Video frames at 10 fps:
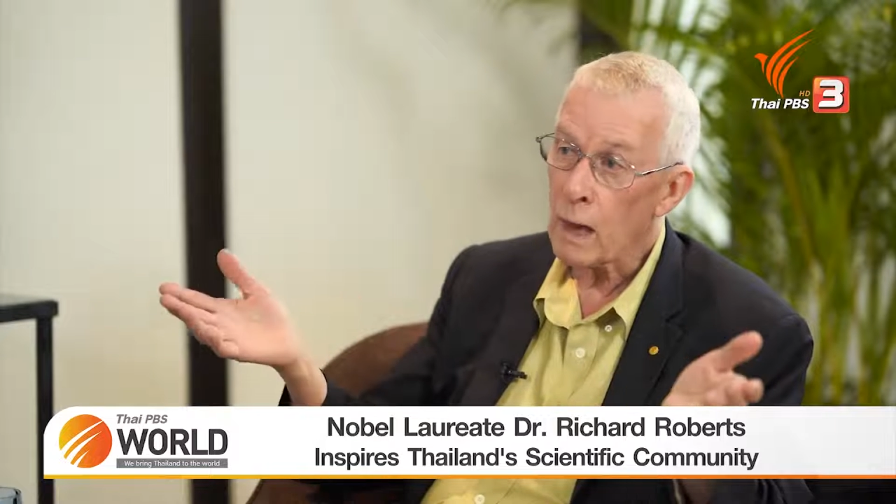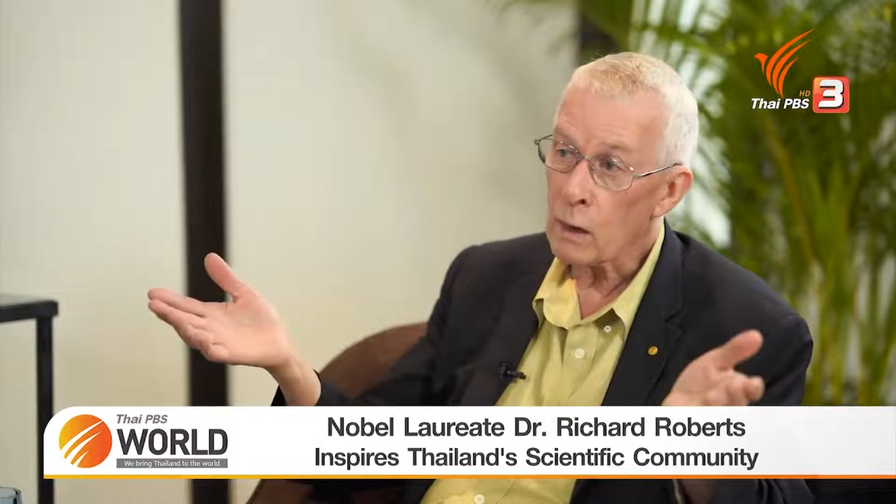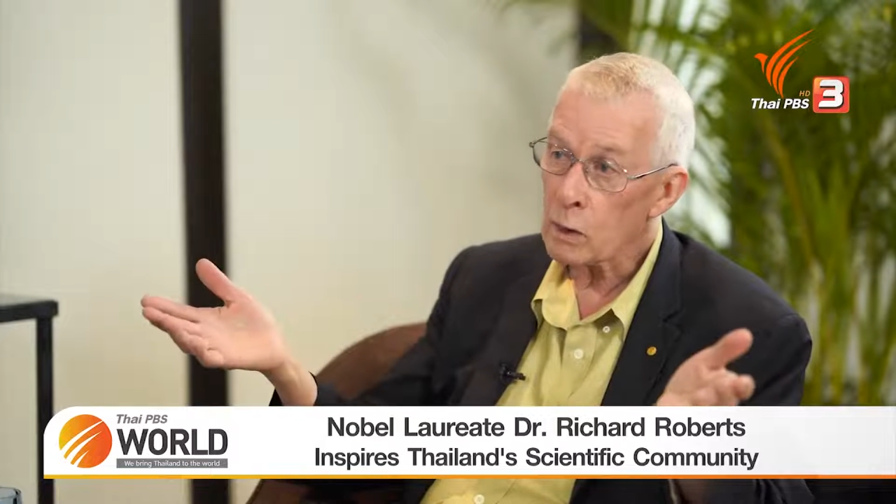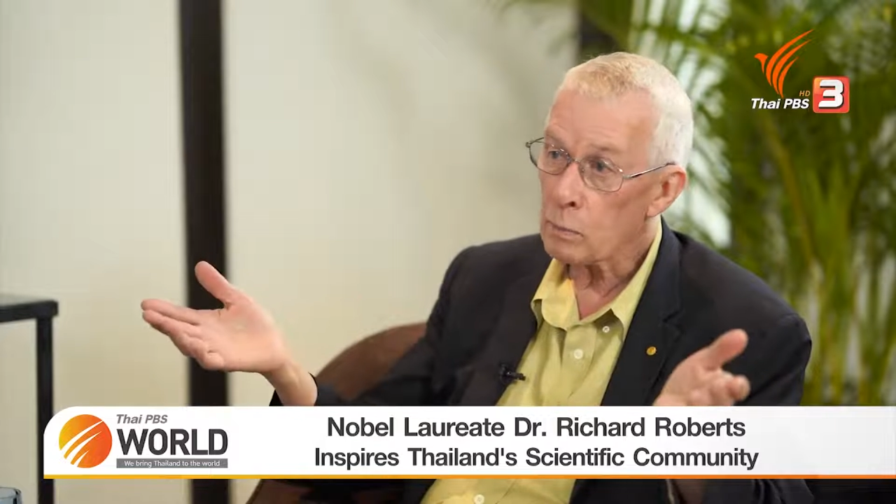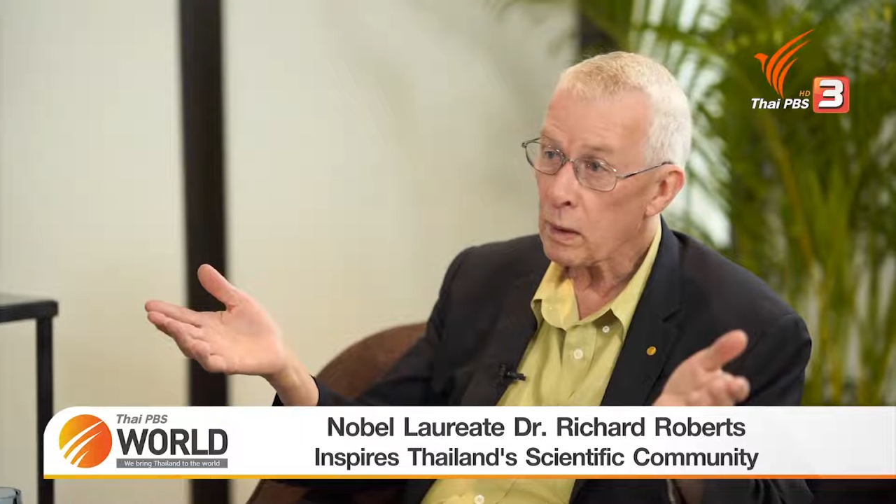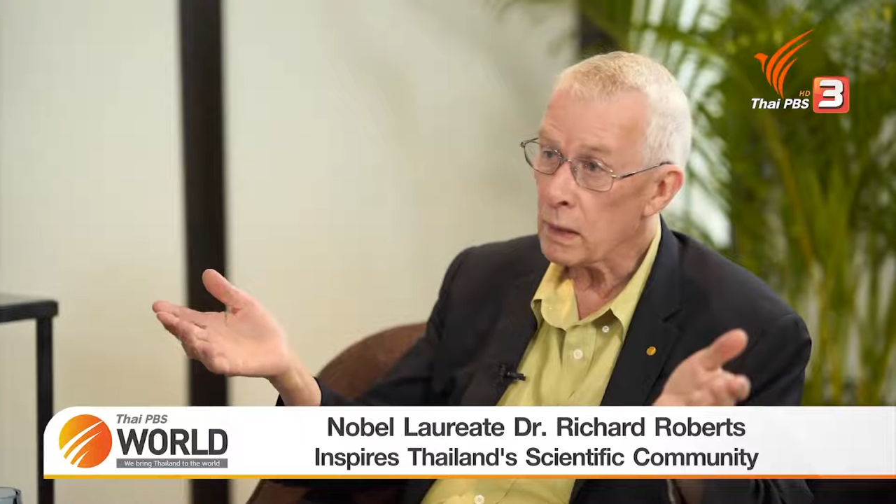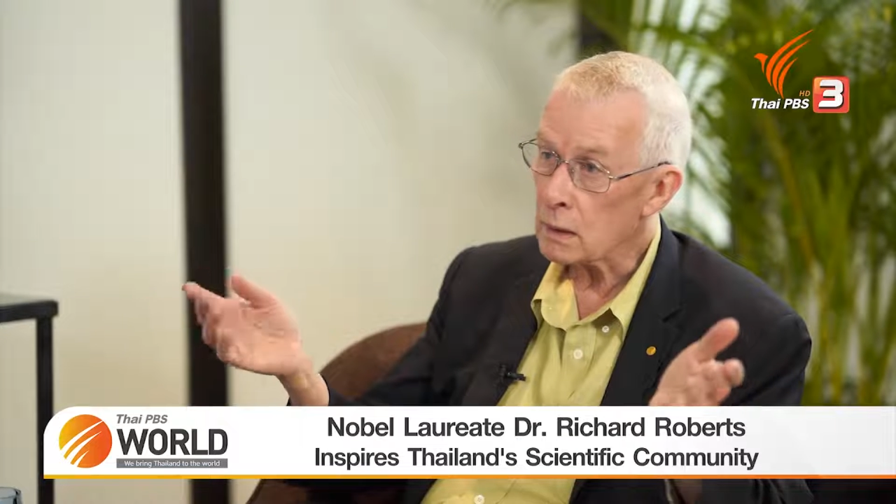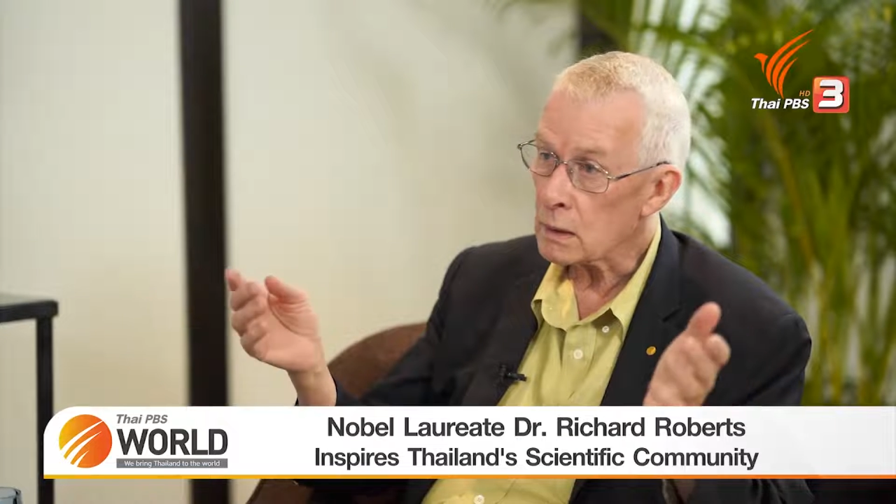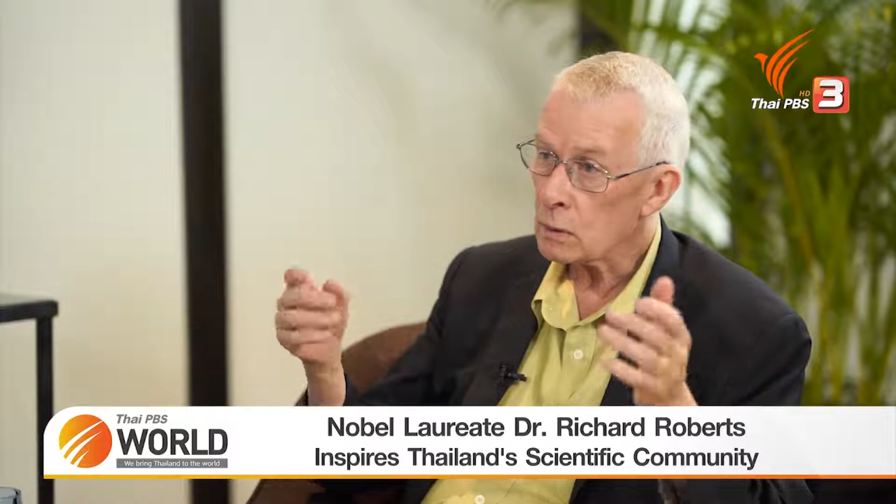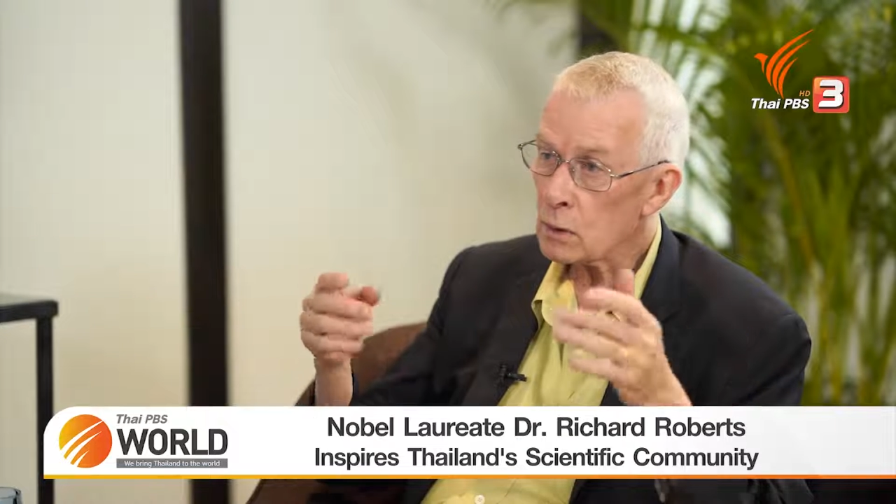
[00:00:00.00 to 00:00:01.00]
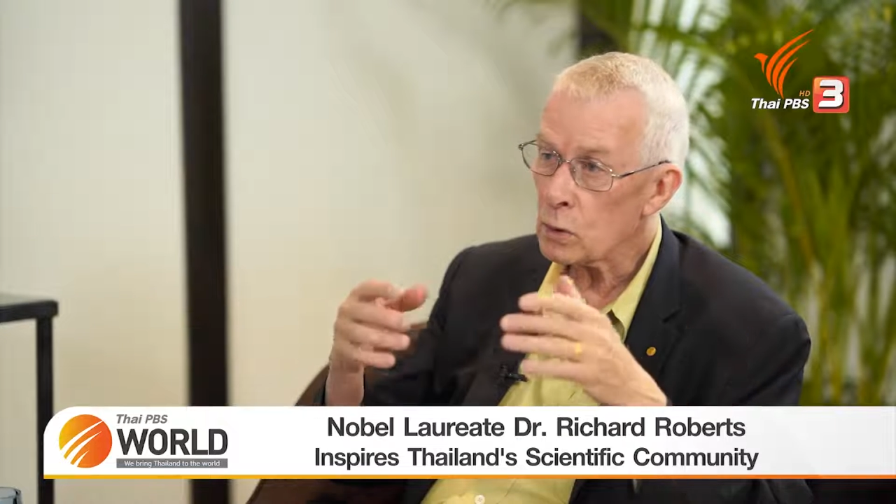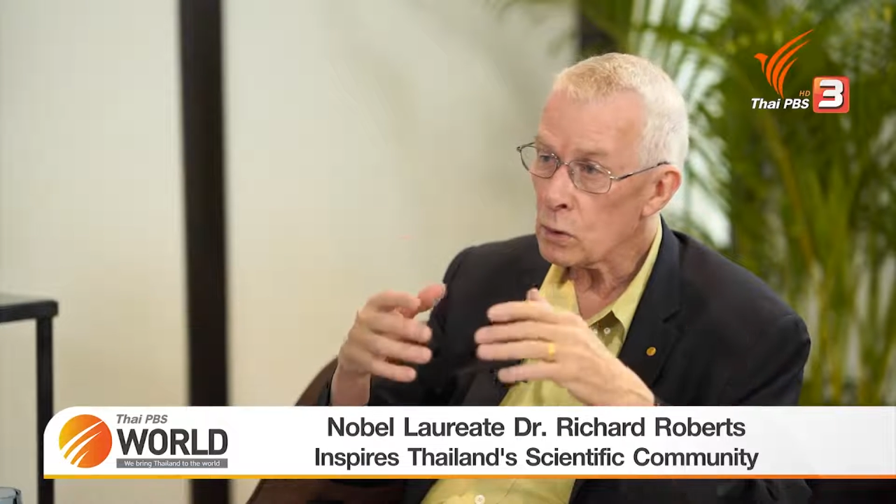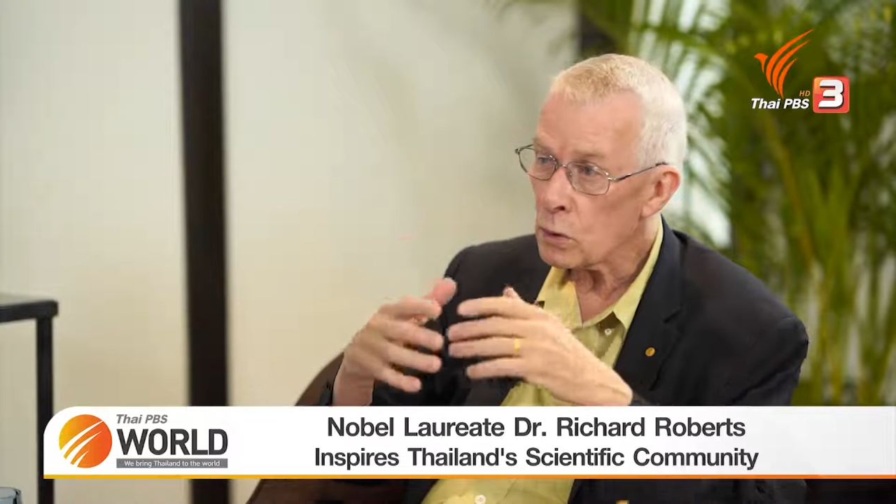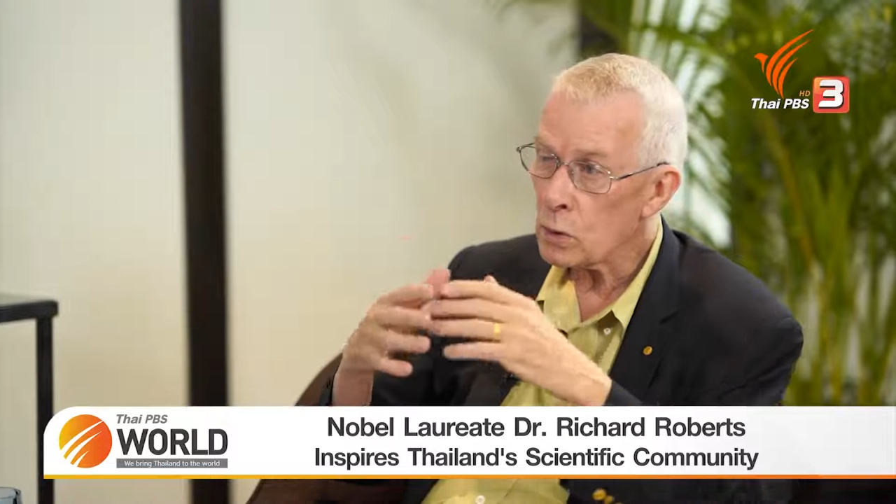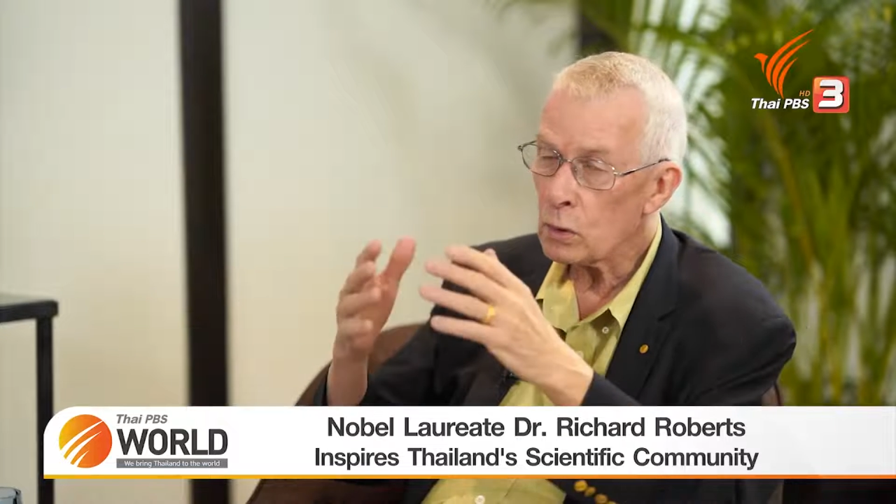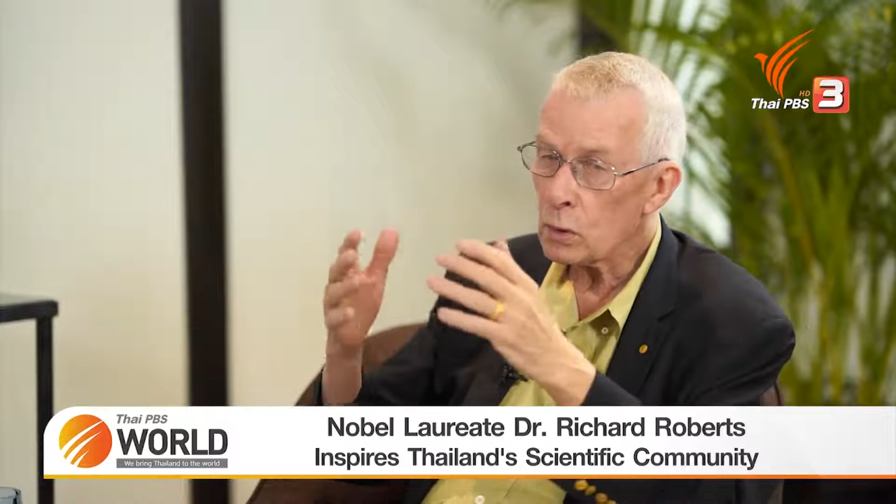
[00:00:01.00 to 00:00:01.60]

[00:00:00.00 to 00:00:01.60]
Aeroplanes. You